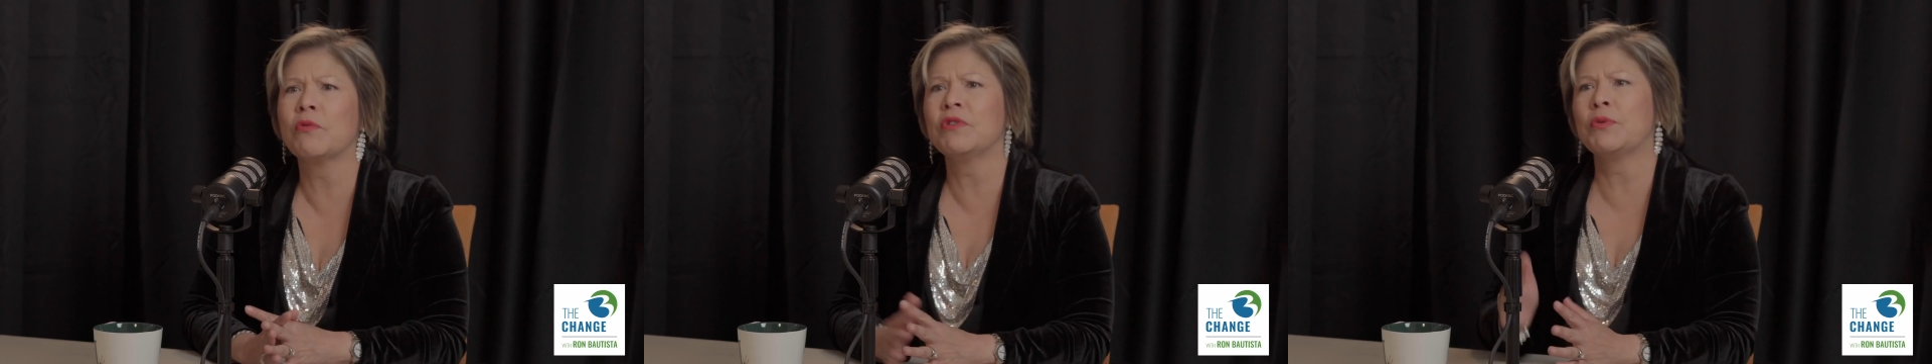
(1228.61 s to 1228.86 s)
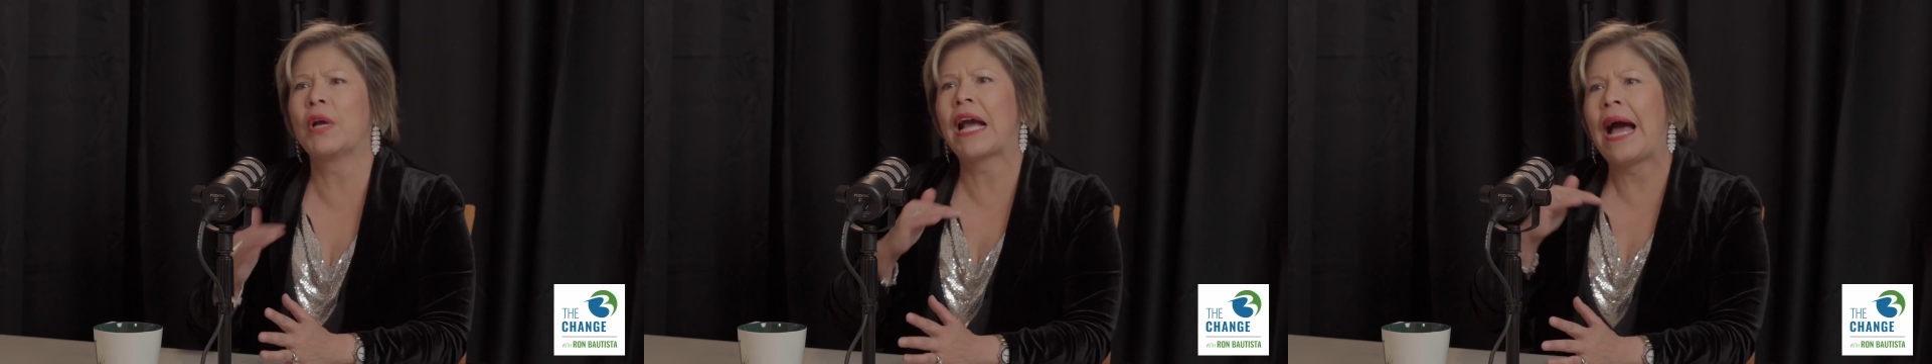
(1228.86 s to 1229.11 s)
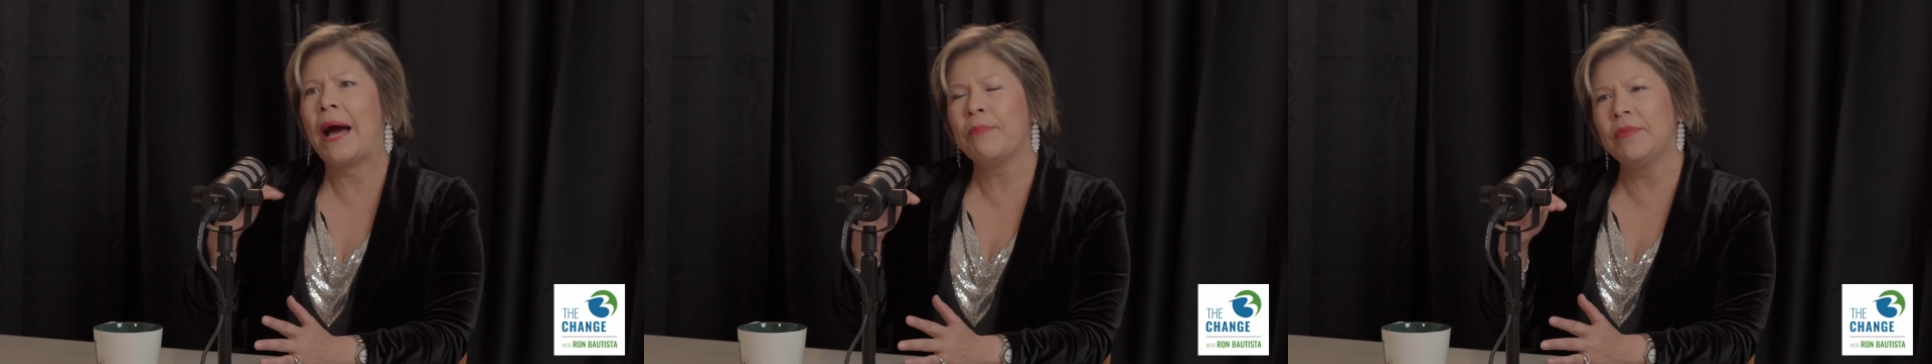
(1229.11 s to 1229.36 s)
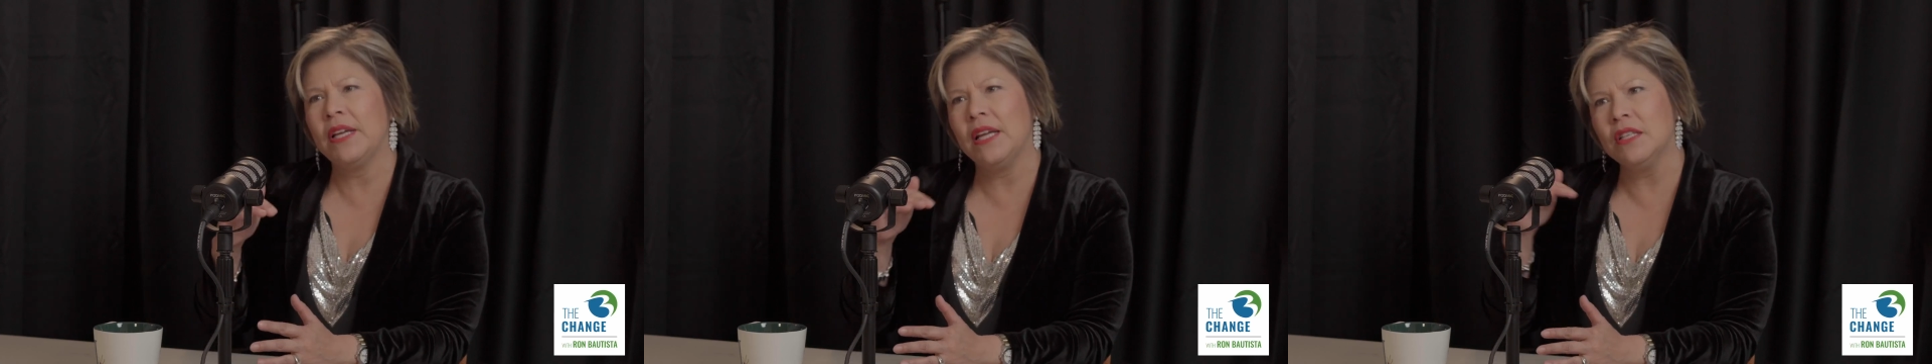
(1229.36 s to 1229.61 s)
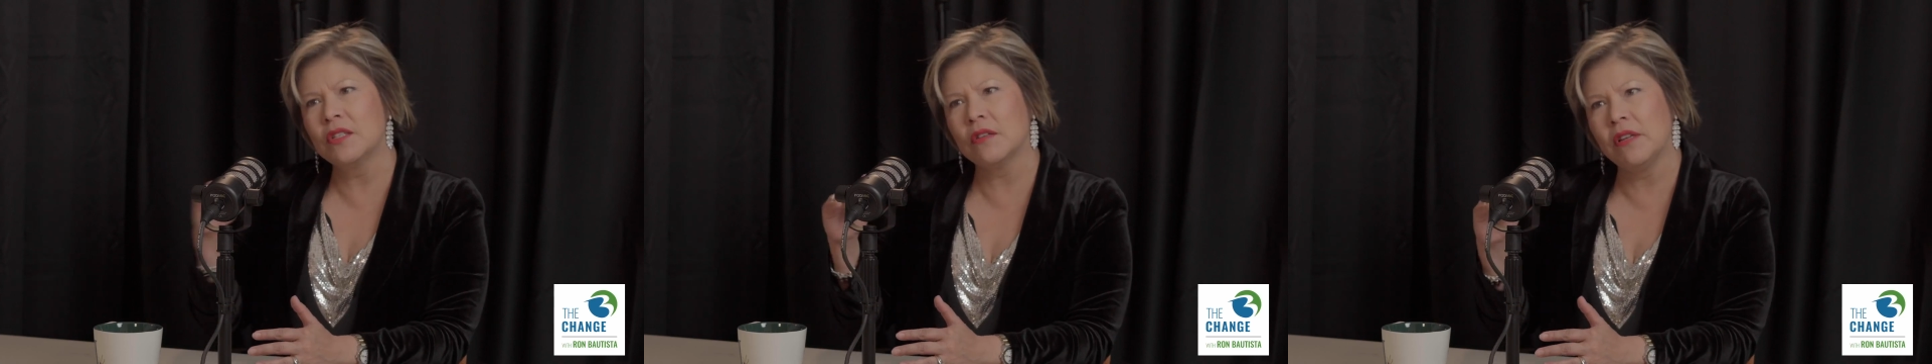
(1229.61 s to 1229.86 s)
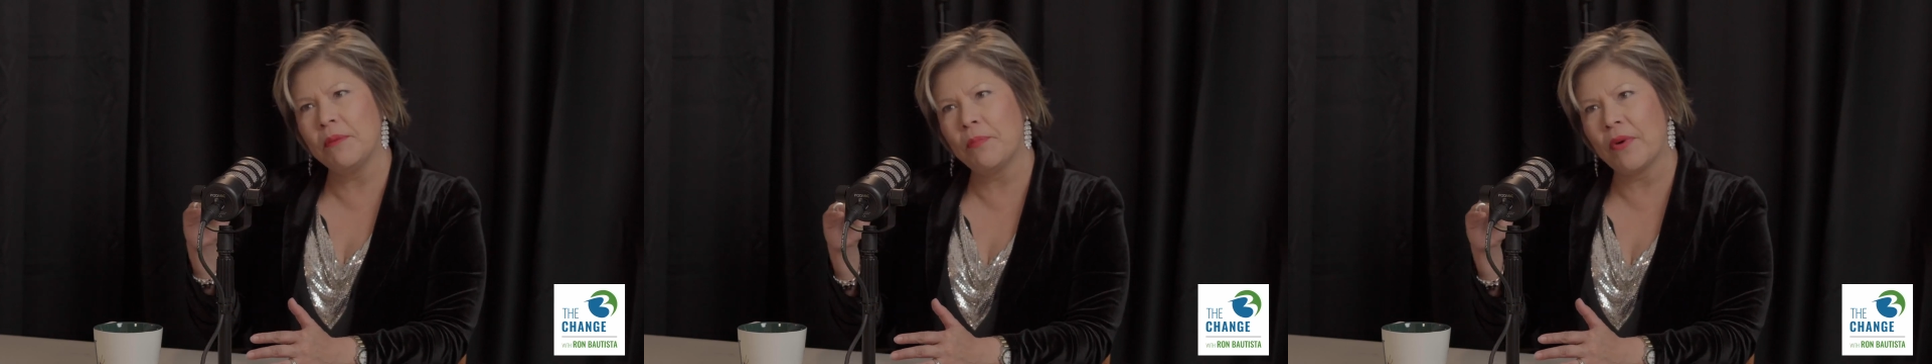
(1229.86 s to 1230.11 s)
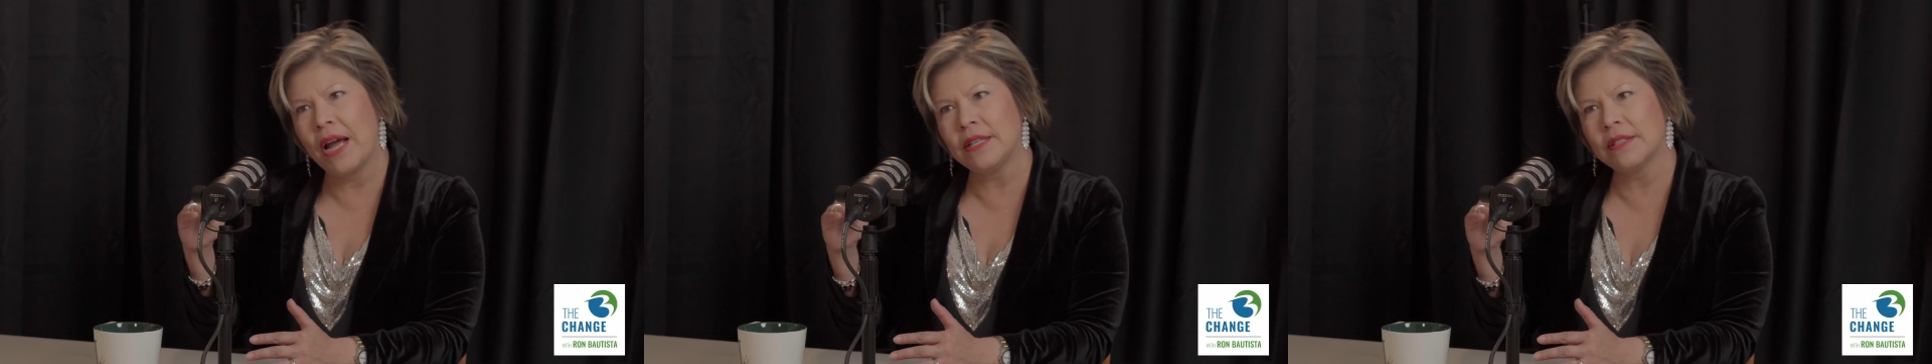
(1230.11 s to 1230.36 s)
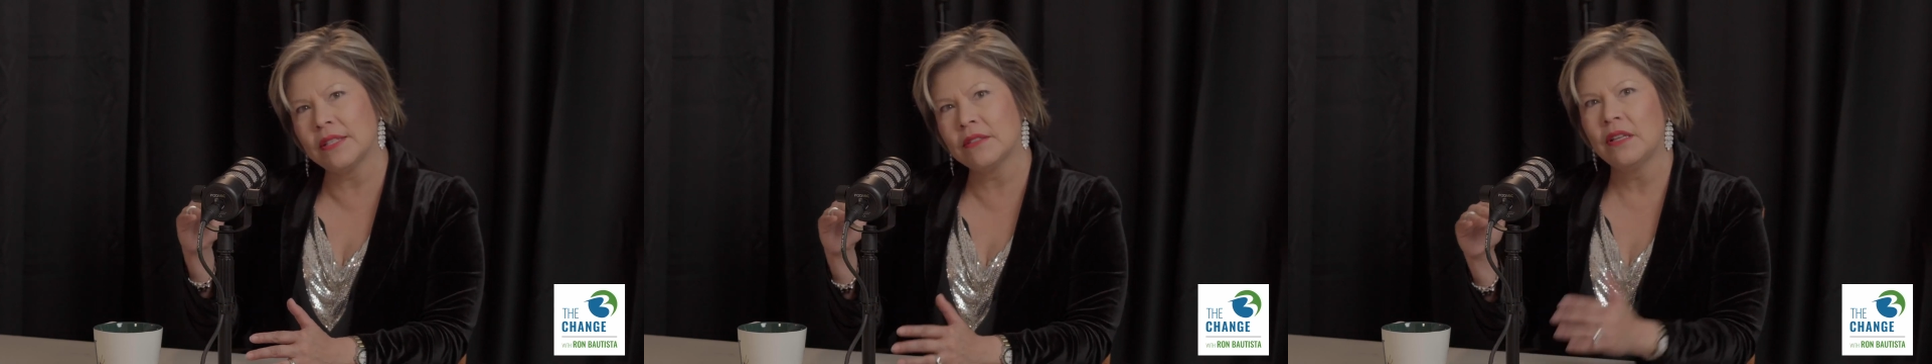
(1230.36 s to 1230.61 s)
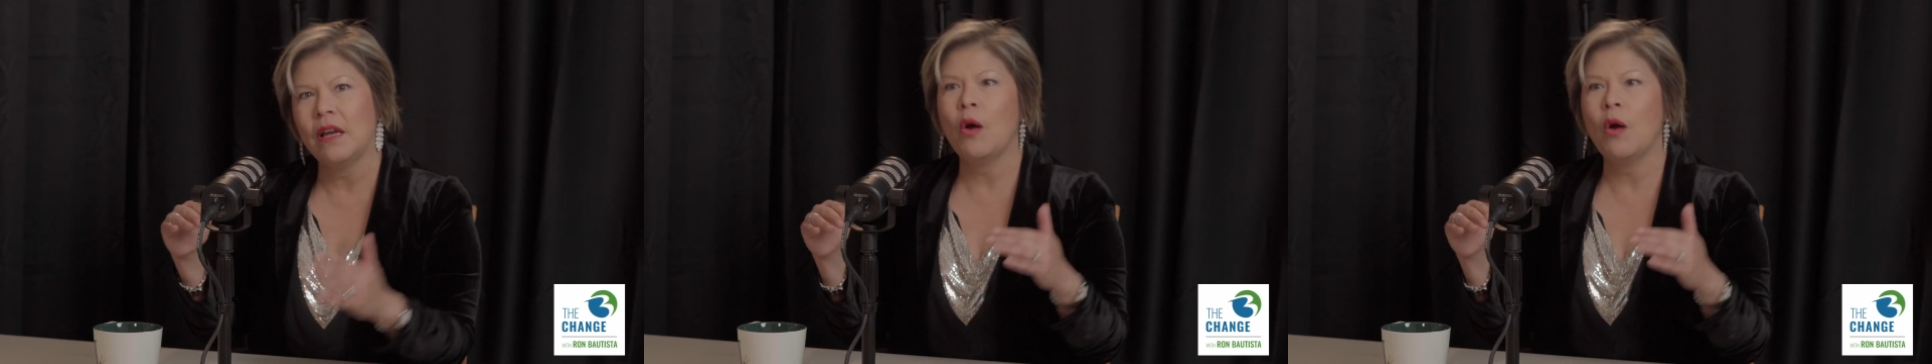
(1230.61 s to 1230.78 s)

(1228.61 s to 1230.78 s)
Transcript: which would cap the insulin prices,